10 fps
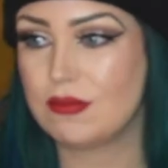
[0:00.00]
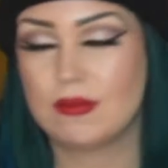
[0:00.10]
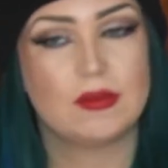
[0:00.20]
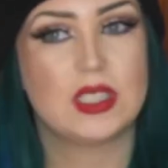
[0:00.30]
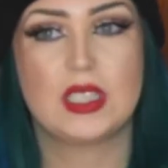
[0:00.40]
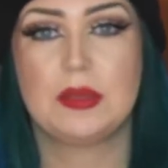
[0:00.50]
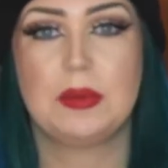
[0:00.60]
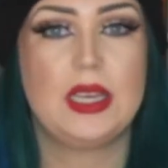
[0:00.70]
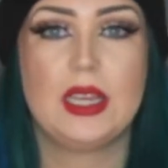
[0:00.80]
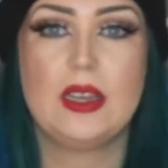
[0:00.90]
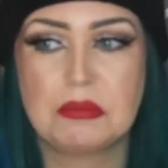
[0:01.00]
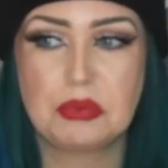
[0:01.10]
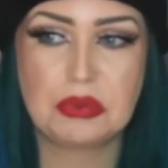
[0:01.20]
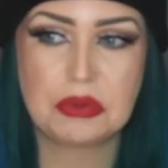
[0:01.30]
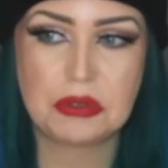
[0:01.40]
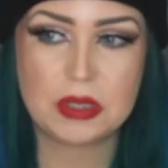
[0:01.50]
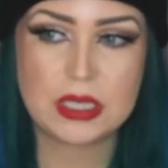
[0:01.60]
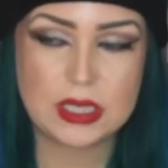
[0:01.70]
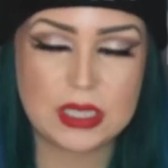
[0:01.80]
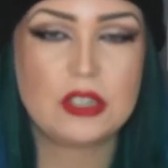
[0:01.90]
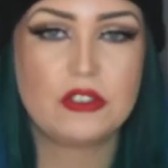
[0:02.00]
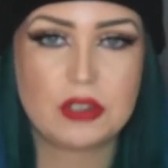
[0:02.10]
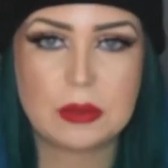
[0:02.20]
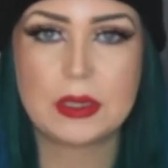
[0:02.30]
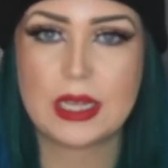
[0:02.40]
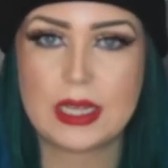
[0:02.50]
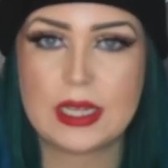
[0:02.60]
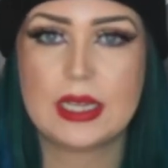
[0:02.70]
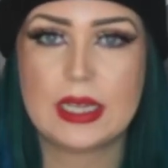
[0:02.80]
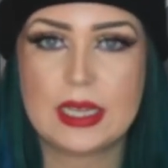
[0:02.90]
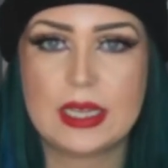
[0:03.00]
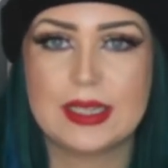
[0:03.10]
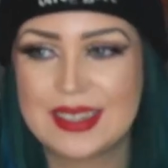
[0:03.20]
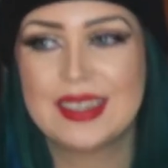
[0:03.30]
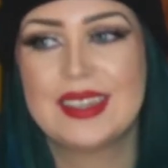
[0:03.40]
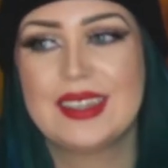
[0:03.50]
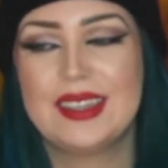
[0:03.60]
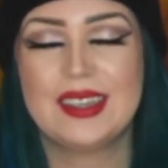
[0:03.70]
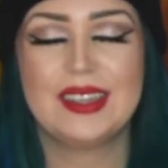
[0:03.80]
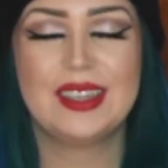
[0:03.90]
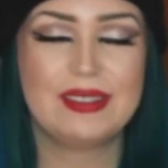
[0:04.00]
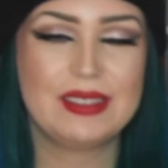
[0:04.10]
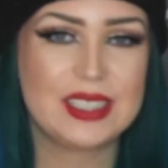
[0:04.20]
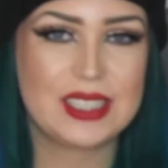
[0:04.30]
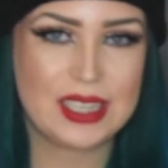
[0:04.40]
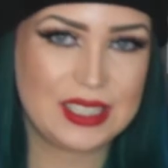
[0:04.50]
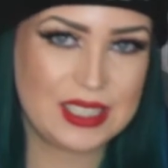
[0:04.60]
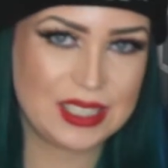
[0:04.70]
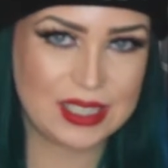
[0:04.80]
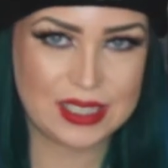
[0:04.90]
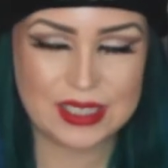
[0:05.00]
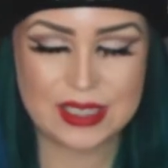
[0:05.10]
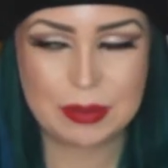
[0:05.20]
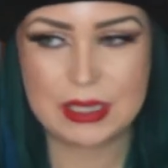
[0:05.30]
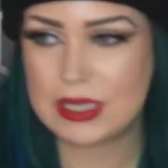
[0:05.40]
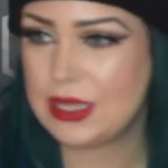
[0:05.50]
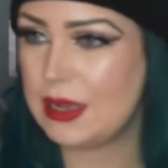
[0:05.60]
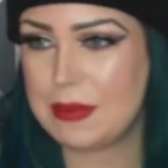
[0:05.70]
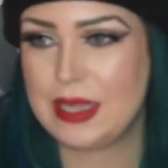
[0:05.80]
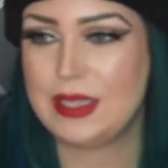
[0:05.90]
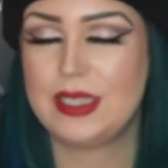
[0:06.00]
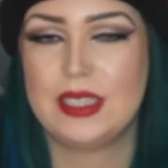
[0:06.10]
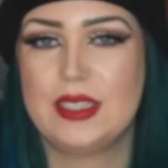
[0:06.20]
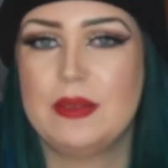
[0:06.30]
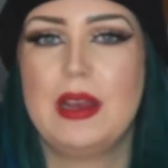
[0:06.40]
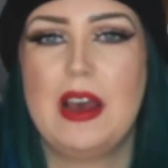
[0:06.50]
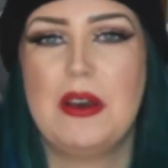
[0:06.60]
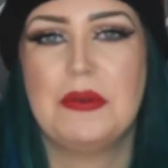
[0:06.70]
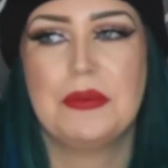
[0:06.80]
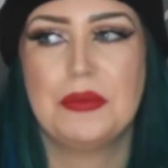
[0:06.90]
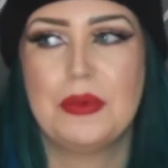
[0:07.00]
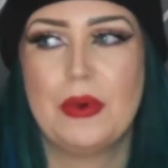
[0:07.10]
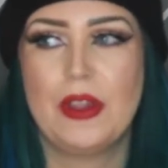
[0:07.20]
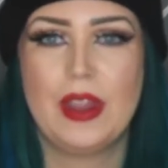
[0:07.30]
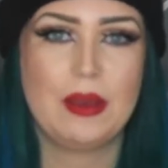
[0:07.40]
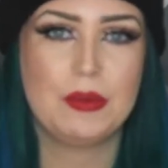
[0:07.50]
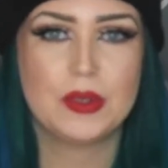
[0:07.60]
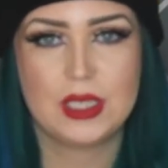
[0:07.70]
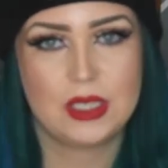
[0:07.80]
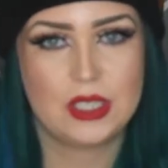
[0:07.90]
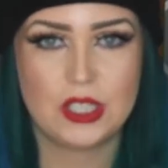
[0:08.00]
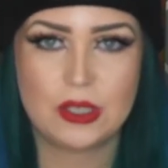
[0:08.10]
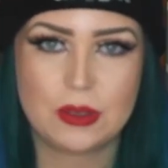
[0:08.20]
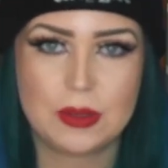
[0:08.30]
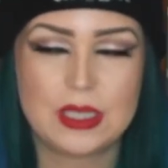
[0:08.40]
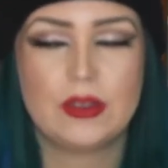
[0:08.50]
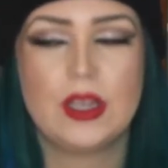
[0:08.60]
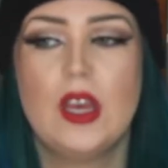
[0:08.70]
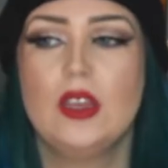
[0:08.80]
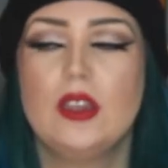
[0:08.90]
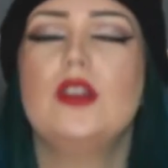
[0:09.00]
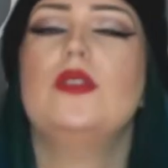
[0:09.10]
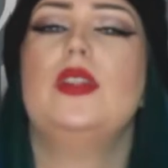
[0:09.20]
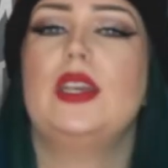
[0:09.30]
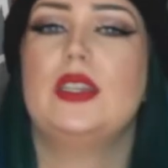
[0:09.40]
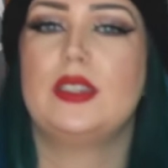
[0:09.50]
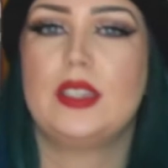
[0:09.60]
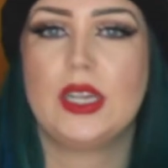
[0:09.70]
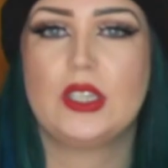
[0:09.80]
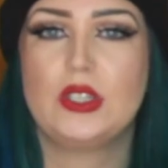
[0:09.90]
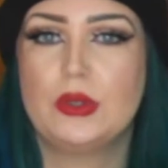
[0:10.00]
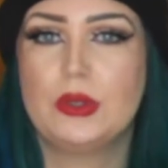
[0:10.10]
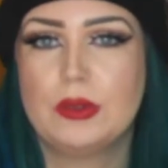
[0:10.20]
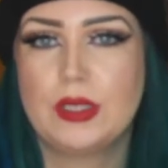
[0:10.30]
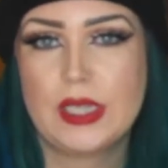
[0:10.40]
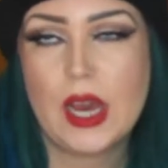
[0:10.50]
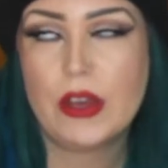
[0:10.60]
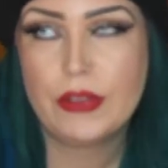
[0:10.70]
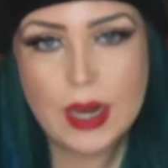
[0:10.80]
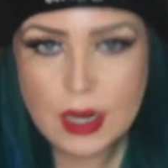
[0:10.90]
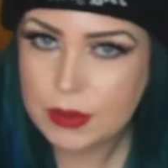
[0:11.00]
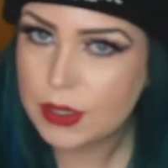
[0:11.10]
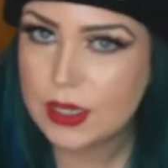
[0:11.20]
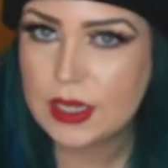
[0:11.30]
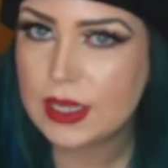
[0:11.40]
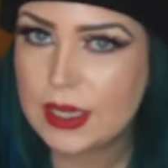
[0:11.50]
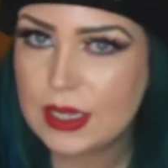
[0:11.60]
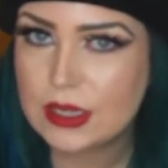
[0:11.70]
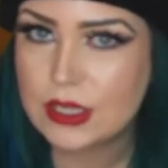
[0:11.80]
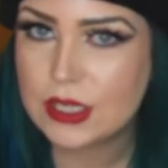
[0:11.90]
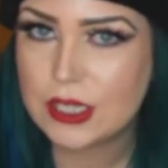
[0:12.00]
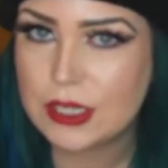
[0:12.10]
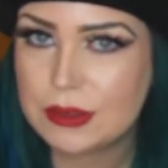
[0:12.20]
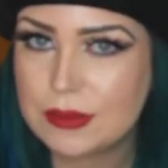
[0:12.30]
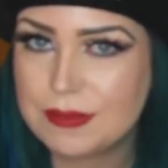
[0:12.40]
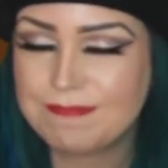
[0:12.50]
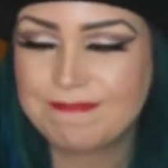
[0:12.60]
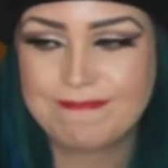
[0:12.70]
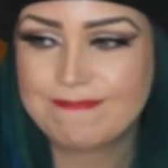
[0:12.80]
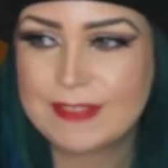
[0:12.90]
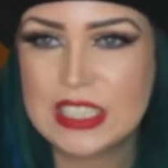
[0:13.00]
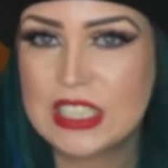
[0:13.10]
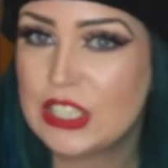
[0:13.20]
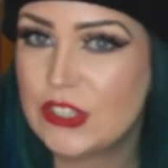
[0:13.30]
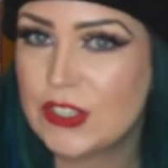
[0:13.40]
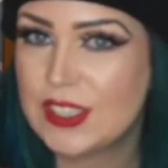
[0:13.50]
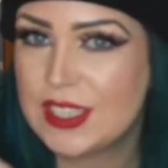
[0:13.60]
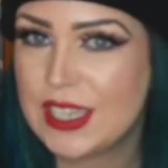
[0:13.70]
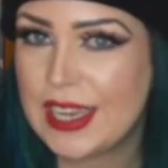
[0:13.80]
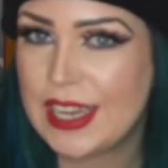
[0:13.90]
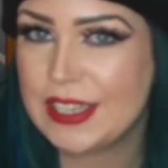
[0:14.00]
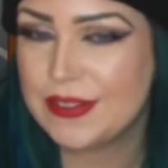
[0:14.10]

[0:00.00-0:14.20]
speaking pretty incriminatingly. You know, they were exchanging explicit messages about what they wanted to do to each other. You know, all that sexual stuff that I'm not going to get into. Not today.